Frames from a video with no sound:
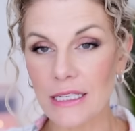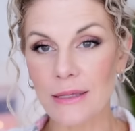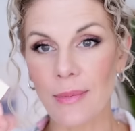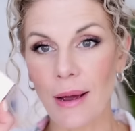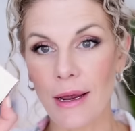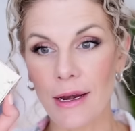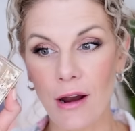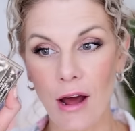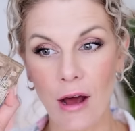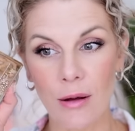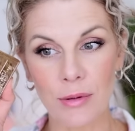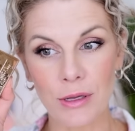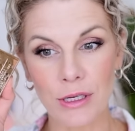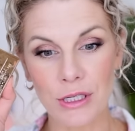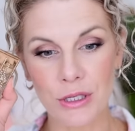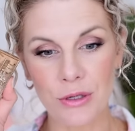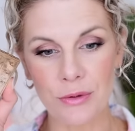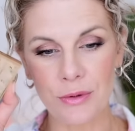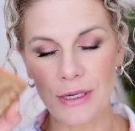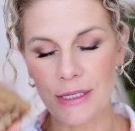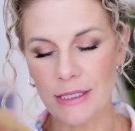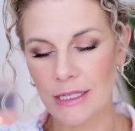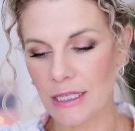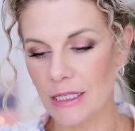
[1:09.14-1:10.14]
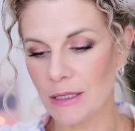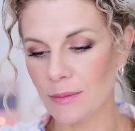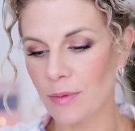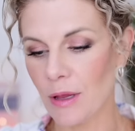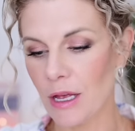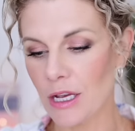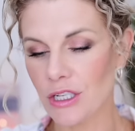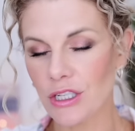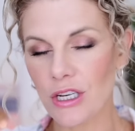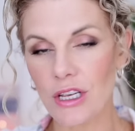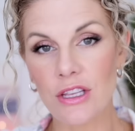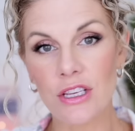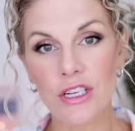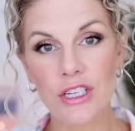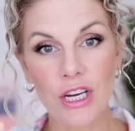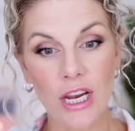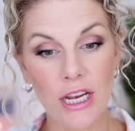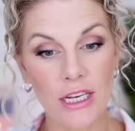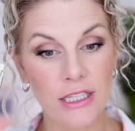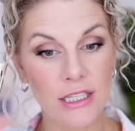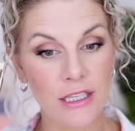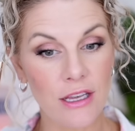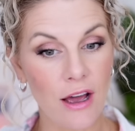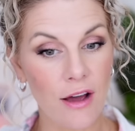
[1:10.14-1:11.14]
is my Nabla Two Reasons blush. In the
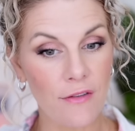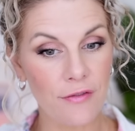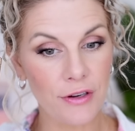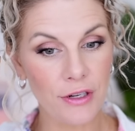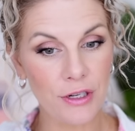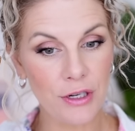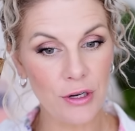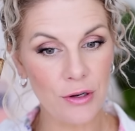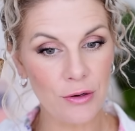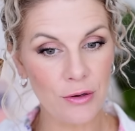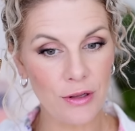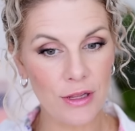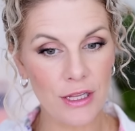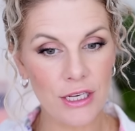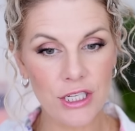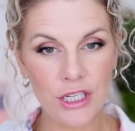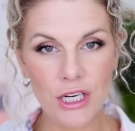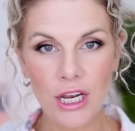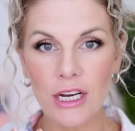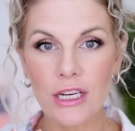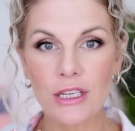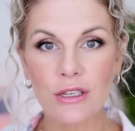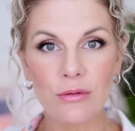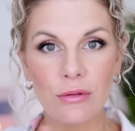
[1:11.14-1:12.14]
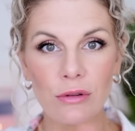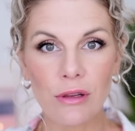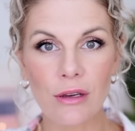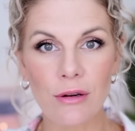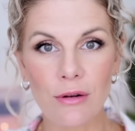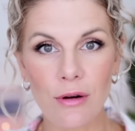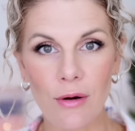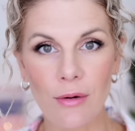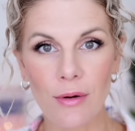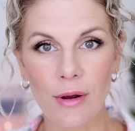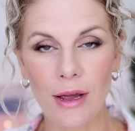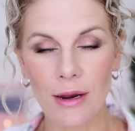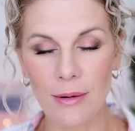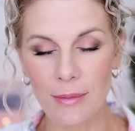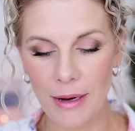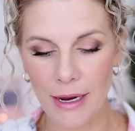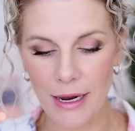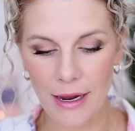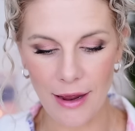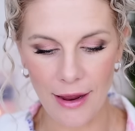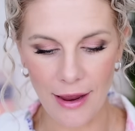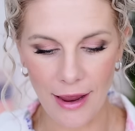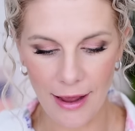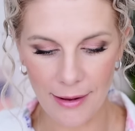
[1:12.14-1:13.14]
shade Soft Nude, this shade is really growing on
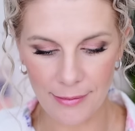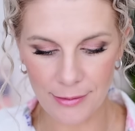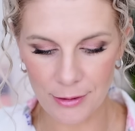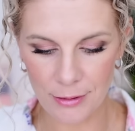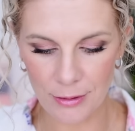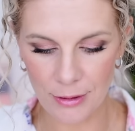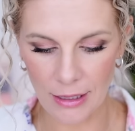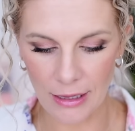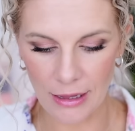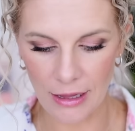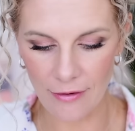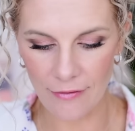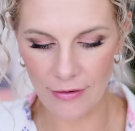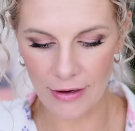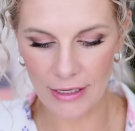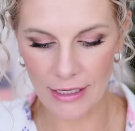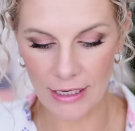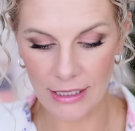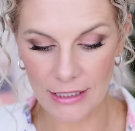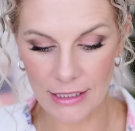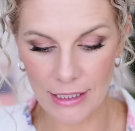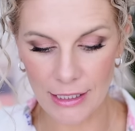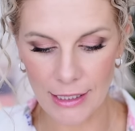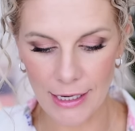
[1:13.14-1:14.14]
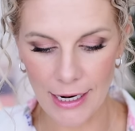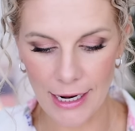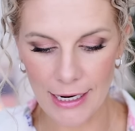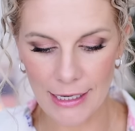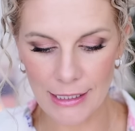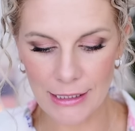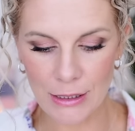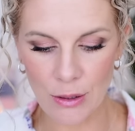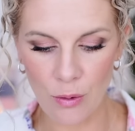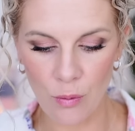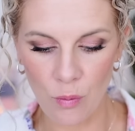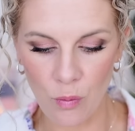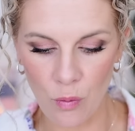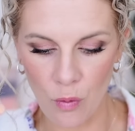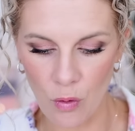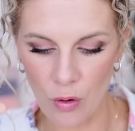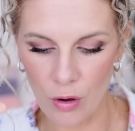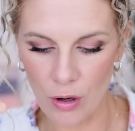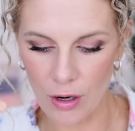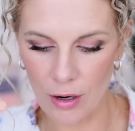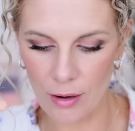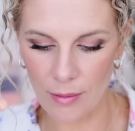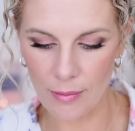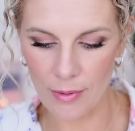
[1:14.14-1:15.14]
me. I absolutely love it. It's a nice,
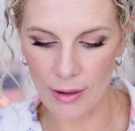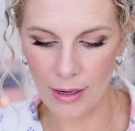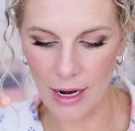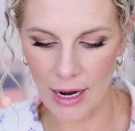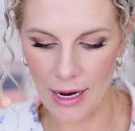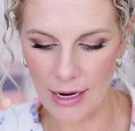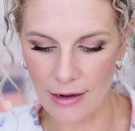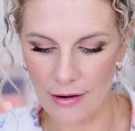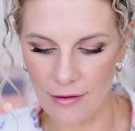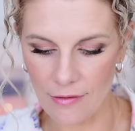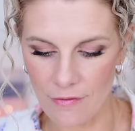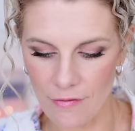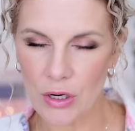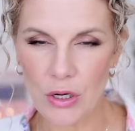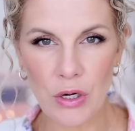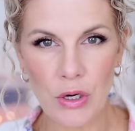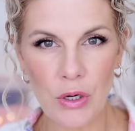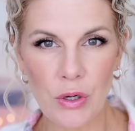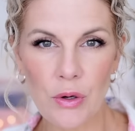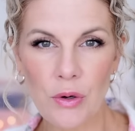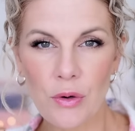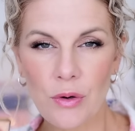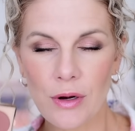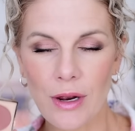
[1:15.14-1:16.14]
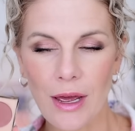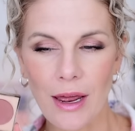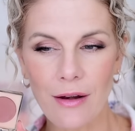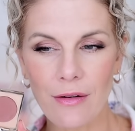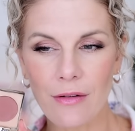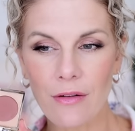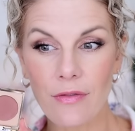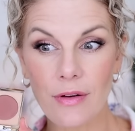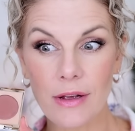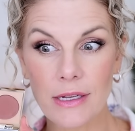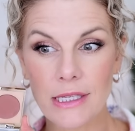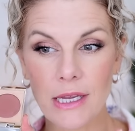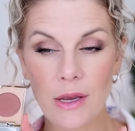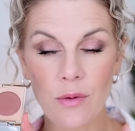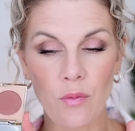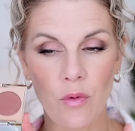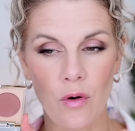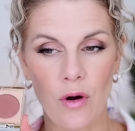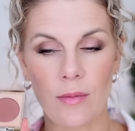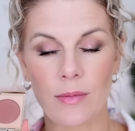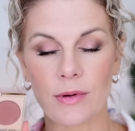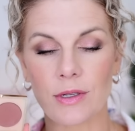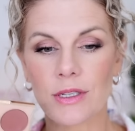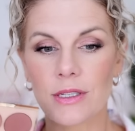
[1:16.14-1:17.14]
warm kind of nude. I don't know if i say
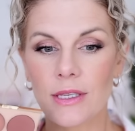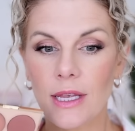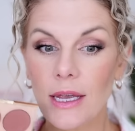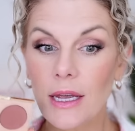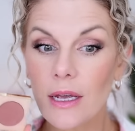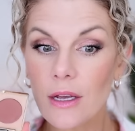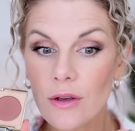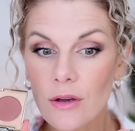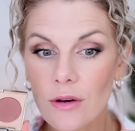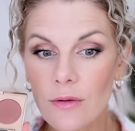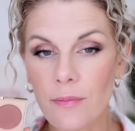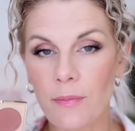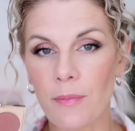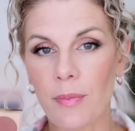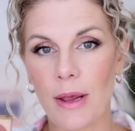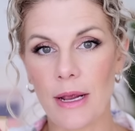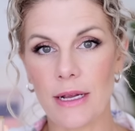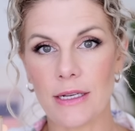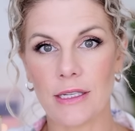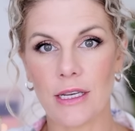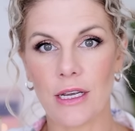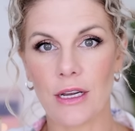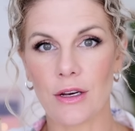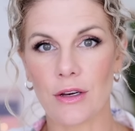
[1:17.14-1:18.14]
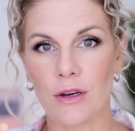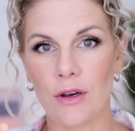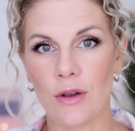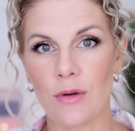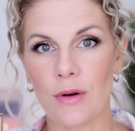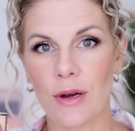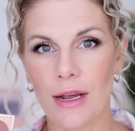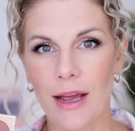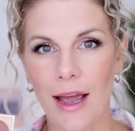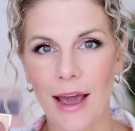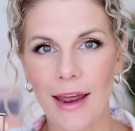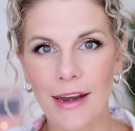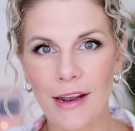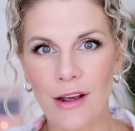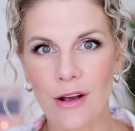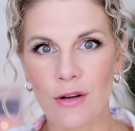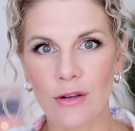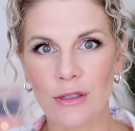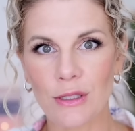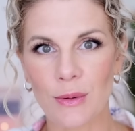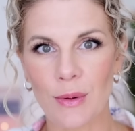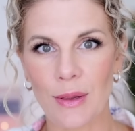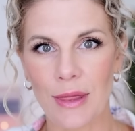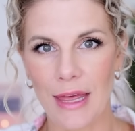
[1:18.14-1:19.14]
warm. It's just like a good basic nude. It kind of
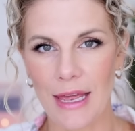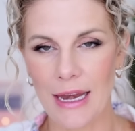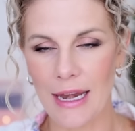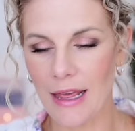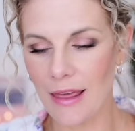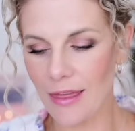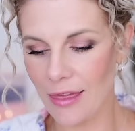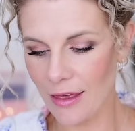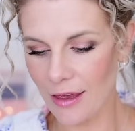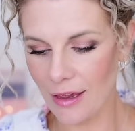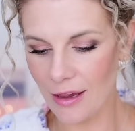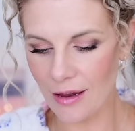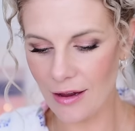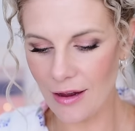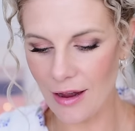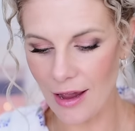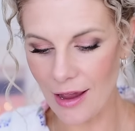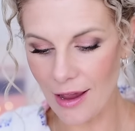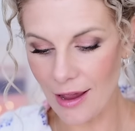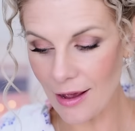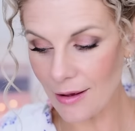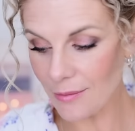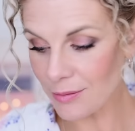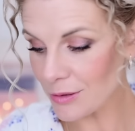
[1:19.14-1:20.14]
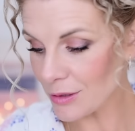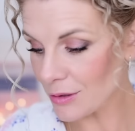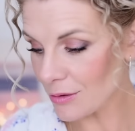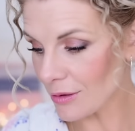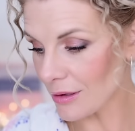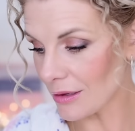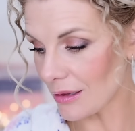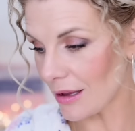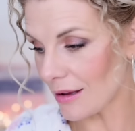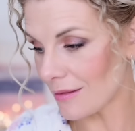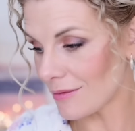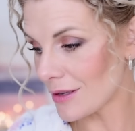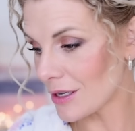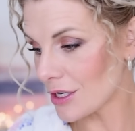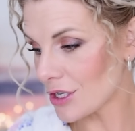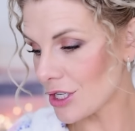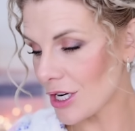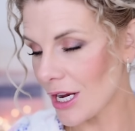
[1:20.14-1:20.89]
goes with anything. I absolutely love this